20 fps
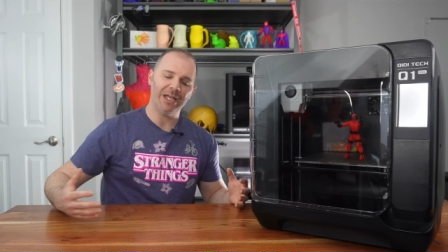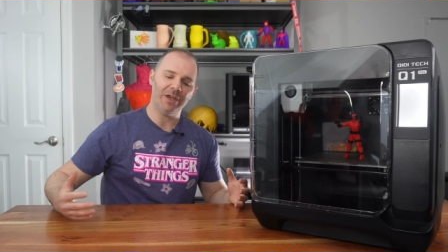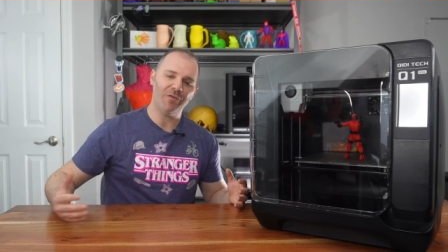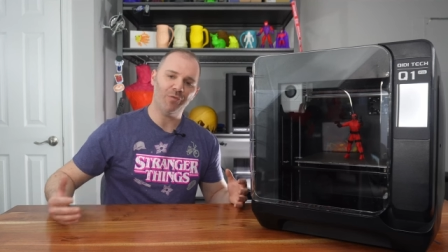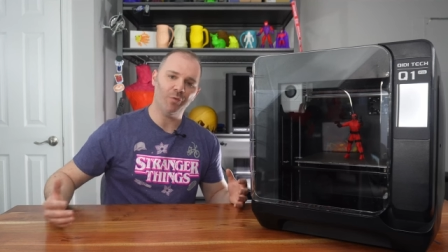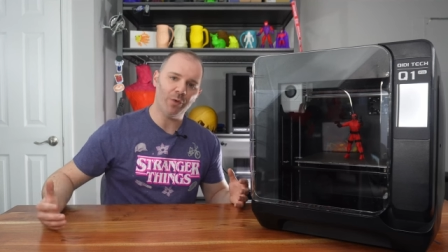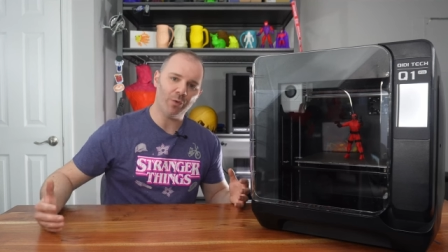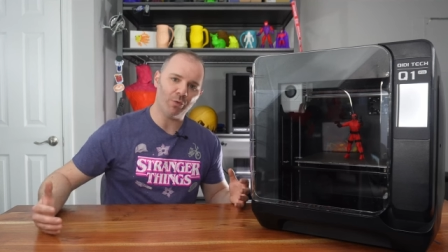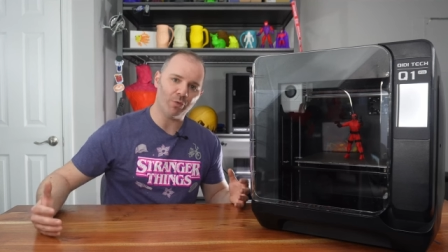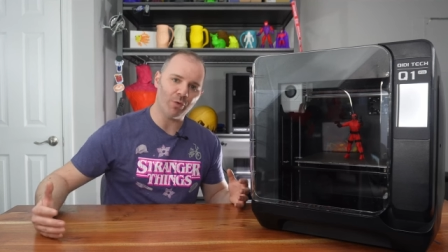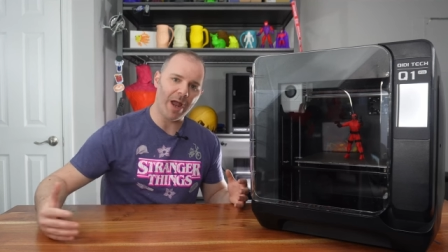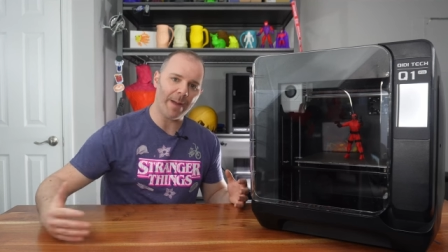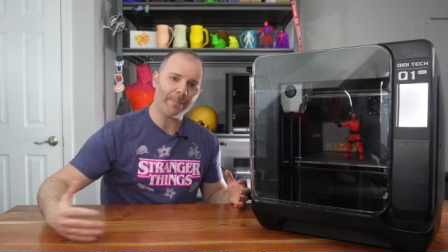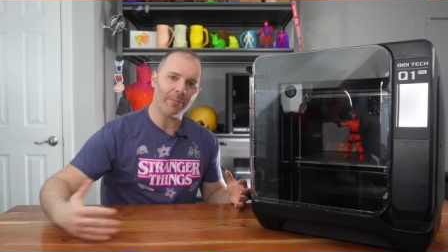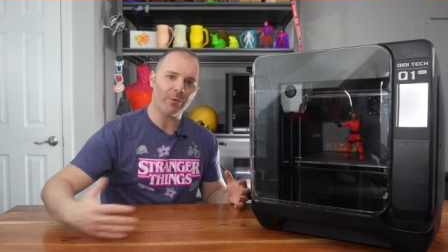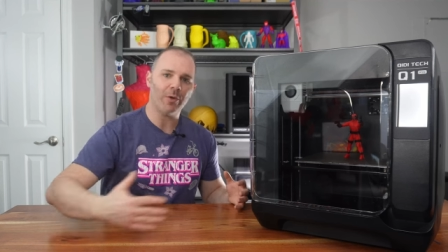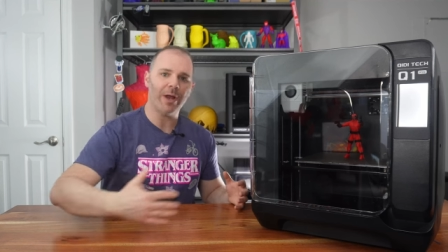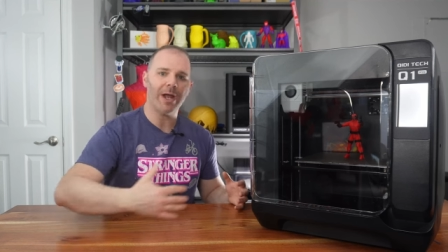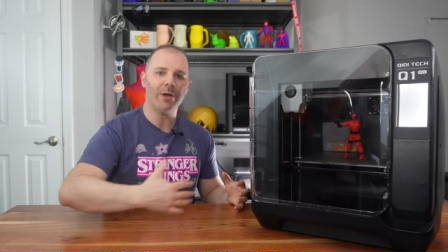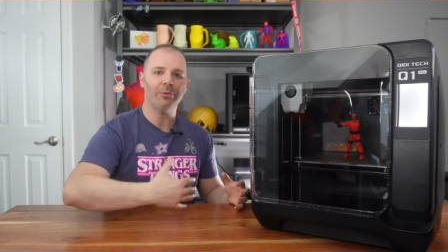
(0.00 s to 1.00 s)
If we wrap
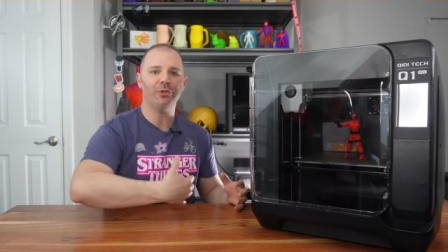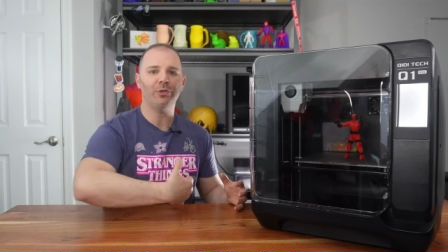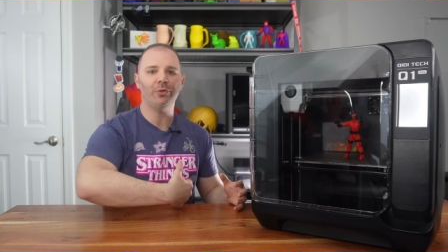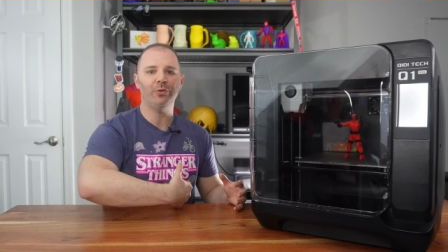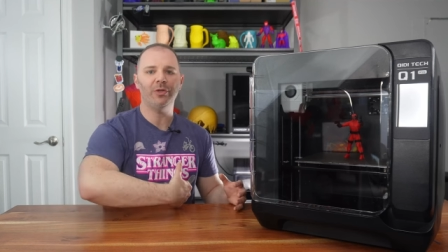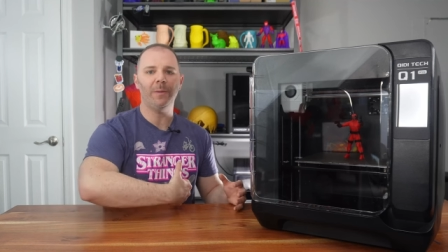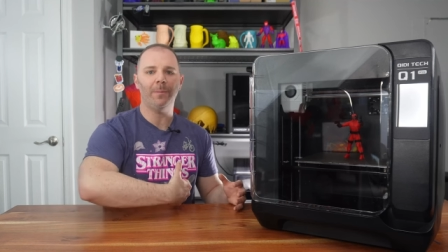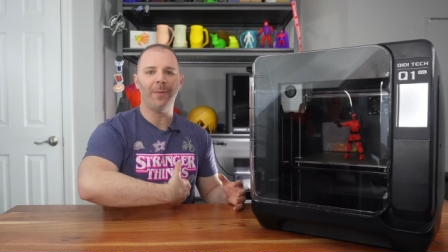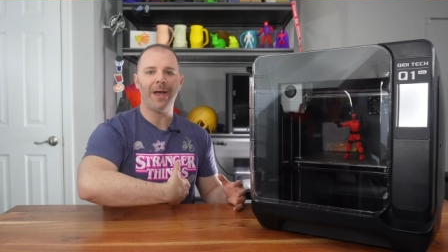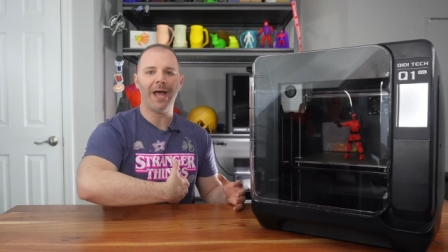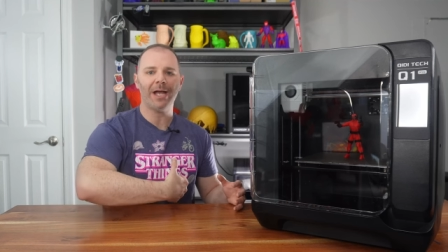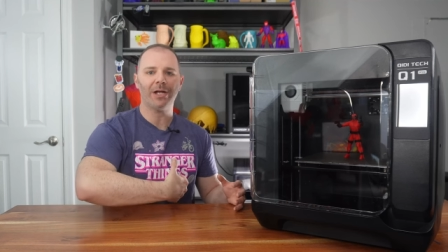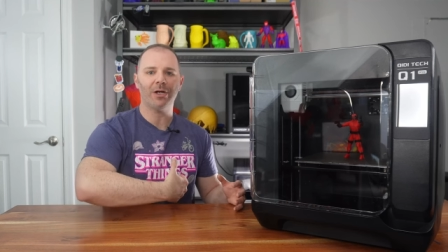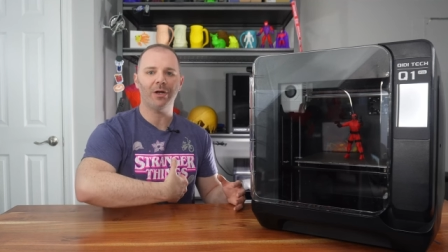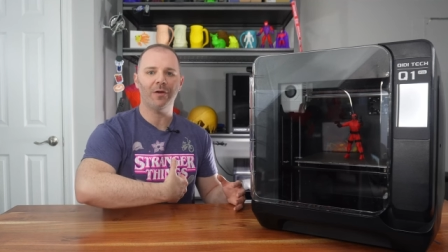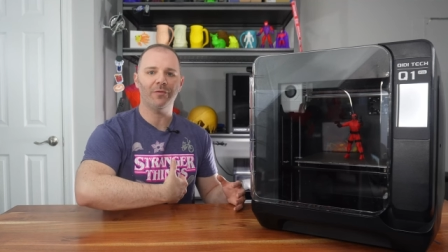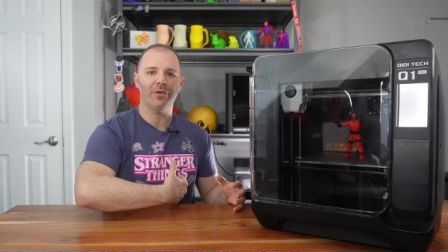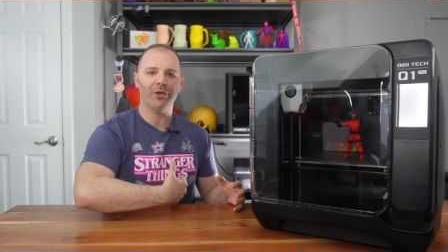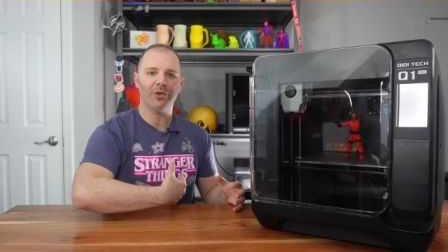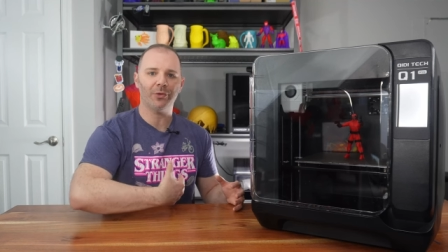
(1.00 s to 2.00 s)
around to the back
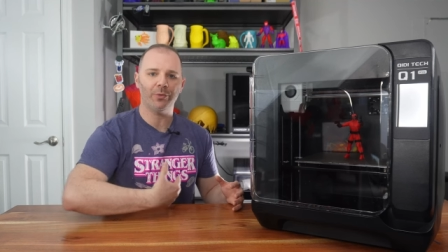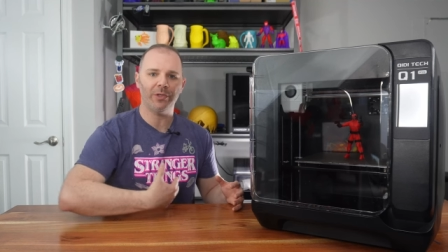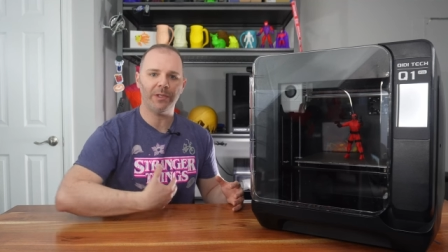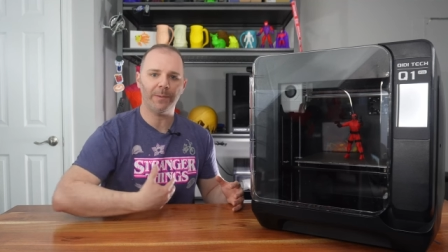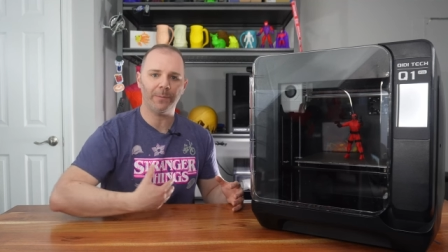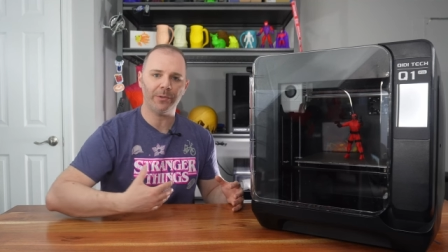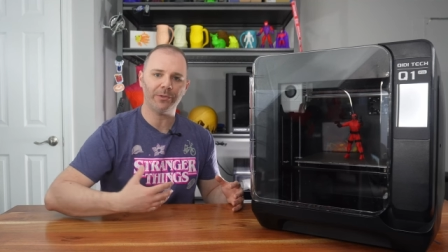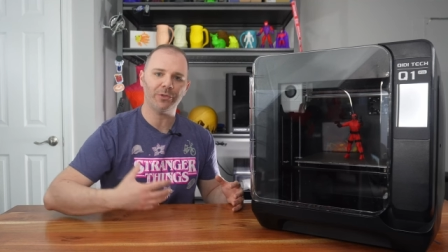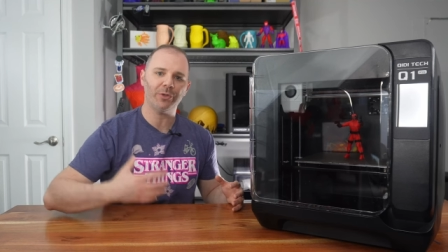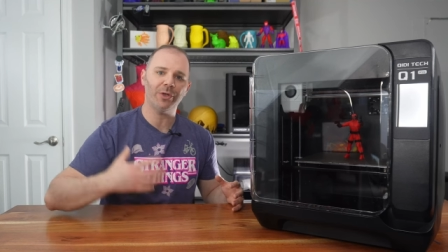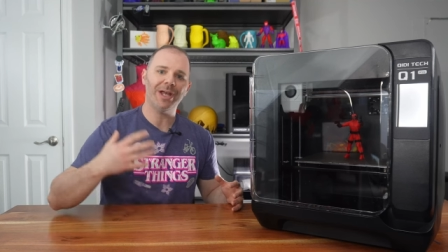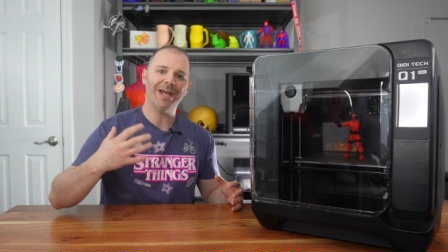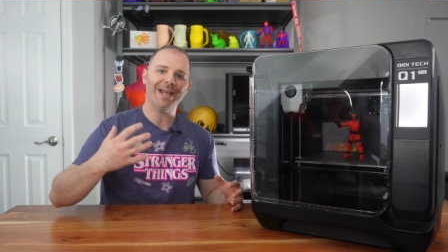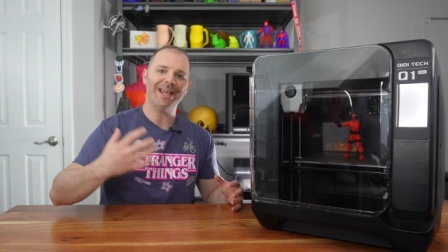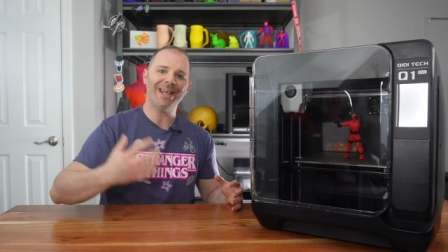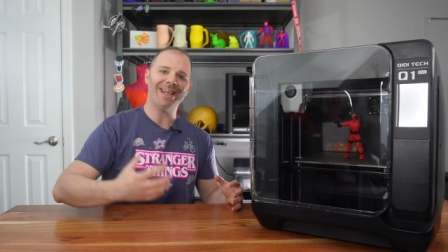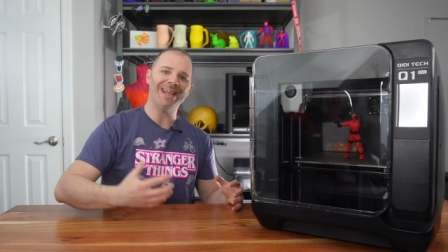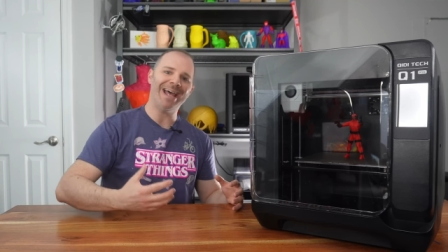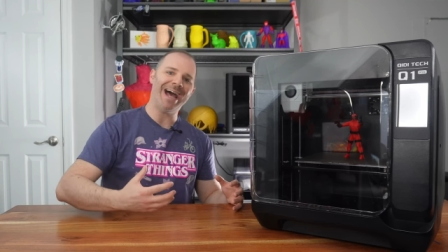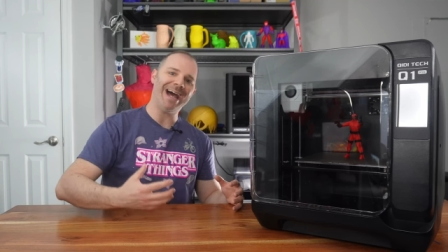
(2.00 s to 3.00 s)
of the 3D printer,
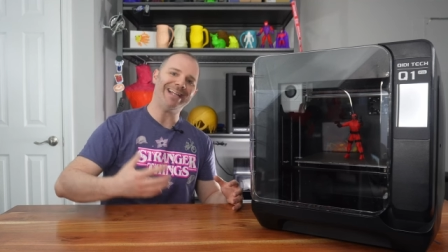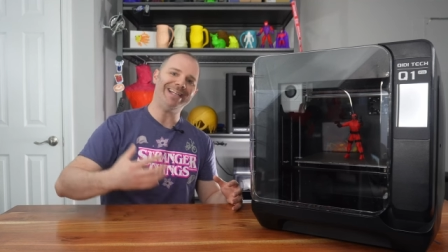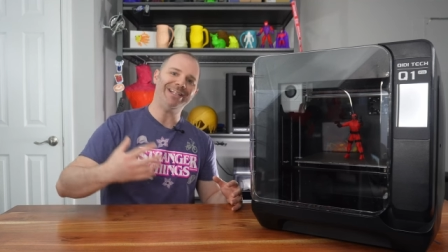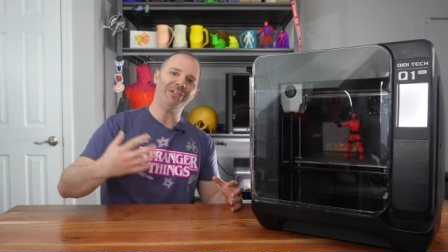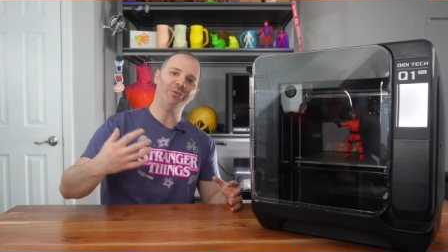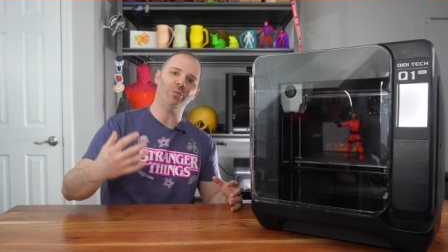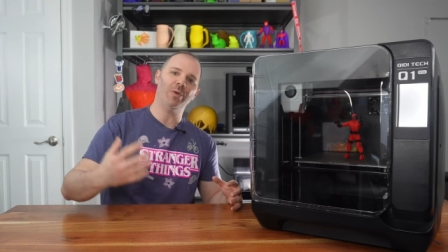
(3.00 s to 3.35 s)
that is